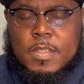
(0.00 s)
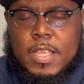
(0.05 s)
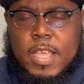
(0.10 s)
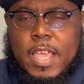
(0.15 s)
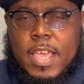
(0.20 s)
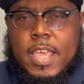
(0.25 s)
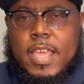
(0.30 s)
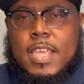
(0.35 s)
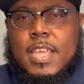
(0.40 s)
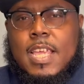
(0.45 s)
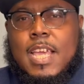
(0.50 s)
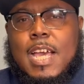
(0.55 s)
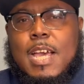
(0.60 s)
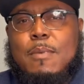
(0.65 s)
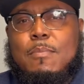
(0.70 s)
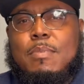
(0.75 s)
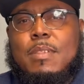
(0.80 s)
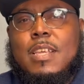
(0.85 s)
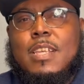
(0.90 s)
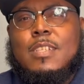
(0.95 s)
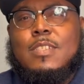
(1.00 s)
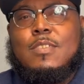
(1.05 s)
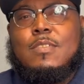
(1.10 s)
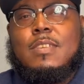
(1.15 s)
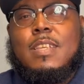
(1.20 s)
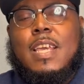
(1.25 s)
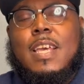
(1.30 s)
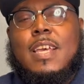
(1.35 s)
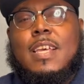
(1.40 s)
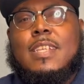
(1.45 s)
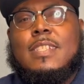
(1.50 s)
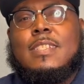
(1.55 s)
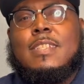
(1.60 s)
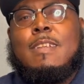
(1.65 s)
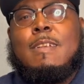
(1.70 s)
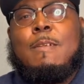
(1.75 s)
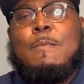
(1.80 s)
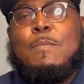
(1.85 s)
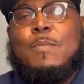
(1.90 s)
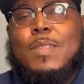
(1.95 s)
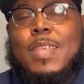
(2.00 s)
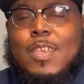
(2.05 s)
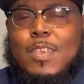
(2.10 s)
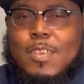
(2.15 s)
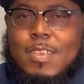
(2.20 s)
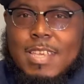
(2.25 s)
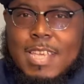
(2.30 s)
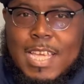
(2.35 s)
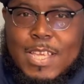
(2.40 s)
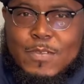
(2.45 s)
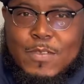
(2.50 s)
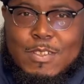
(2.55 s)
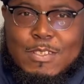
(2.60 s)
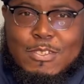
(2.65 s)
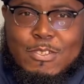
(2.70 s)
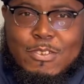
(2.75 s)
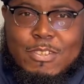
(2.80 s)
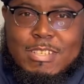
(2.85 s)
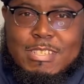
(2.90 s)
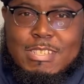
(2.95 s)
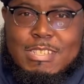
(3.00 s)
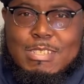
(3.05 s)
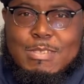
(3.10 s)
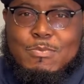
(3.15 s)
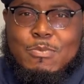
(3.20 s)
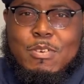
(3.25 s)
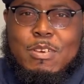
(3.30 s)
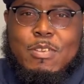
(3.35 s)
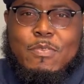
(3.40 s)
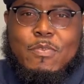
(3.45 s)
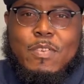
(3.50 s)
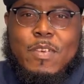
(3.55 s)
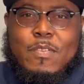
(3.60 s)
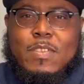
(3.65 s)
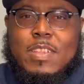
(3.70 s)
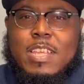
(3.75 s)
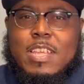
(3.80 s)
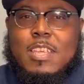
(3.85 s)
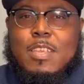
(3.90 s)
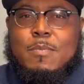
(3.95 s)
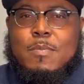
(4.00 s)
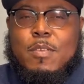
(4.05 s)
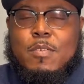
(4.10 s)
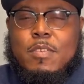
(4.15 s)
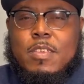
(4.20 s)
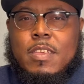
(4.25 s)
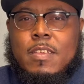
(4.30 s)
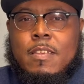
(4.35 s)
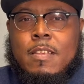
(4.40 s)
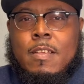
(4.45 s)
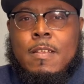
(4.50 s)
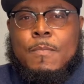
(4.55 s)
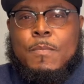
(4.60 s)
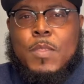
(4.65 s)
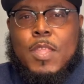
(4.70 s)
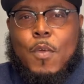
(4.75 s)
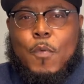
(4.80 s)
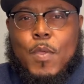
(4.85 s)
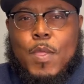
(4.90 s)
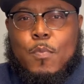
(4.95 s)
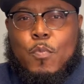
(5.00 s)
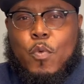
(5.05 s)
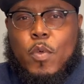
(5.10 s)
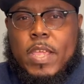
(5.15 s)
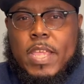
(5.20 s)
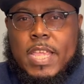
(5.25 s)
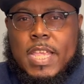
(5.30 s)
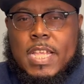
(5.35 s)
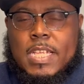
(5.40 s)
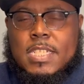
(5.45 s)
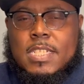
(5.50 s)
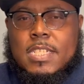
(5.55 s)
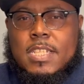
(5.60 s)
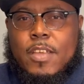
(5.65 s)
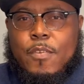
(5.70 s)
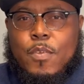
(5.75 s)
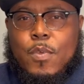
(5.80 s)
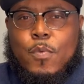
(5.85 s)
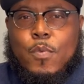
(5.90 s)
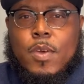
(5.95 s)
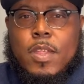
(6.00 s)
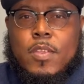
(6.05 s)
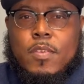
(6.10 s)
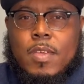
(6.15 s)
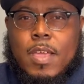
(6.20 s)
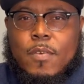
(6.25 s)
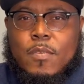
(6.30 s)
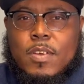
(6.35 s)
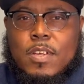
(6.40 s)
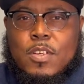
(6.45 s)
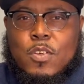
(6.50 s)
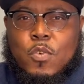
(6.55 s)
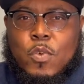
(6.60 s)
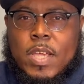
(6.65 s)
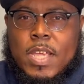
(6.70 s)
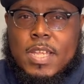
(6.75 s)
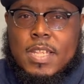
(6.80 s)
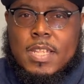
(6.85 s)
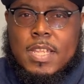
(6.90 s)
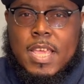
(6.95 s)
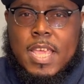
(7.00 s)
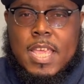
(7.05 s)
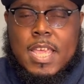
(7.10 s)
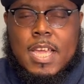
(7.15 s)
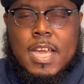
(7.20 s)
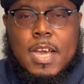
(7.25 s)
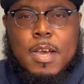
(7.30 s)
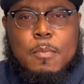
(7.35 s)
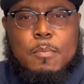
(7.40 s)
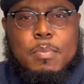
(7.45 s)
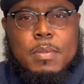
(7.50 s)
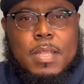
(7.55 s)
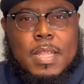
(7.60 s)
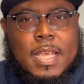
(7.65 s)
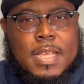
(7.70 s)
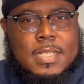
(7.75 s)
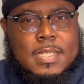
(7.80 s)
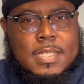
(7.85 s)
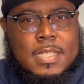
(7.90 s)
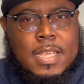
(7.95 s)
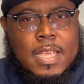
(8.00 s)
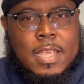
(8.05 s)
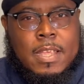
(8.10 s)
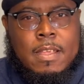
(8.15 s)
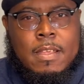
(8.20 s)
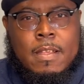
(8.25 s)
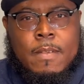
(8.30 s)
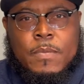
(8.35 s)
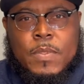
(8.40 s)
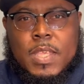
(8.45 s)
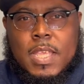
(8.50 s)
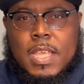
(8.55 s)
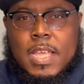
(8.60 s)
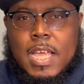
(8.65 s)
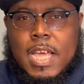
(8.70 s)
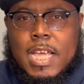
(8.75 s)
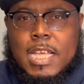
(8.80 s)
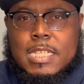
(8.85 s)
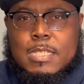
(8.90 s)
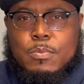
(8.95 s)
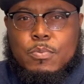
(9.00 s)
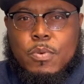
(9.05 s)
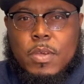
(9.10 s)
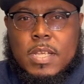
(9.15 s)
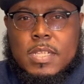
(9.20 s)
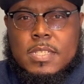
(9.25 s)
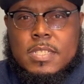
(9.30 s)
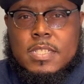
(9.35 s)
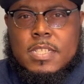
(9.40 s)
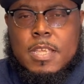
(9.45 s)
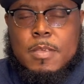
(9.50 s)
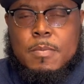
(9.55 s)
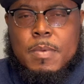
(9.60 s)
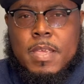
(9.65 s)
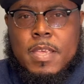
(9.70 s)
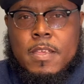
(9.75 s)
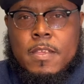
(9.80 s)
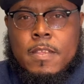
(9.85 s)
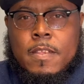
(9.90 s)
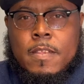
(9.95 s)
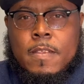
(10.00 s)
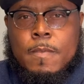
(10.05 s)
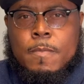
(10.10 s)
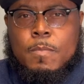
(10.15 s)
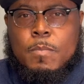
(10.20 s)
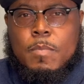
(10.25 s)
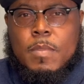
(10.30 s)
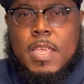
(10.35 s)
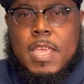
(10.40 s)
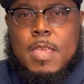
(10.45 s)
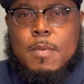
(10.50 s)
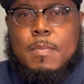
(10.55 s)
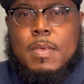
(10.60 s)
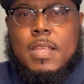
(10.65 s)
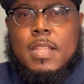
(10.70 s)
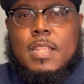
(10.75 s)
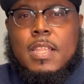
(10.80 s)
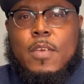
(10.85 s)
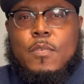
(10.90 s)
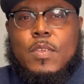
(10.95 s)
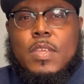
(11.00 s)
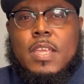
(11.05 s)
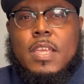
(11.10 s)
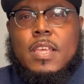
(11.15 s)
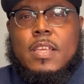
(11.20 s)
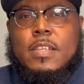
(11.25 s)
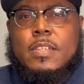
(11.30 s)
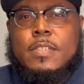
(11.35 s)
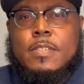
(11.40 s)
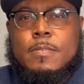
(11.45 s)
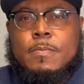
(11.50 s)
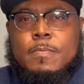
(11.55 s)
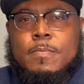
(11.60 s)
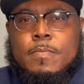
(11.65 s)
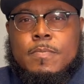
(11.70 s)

Hey, God bless you guys. Thank you guys for joining us this morning for Everyday Communion. And we pray each and every one of you have a great day, a blessed day in God's presence. Amen. Amen. Love you guys.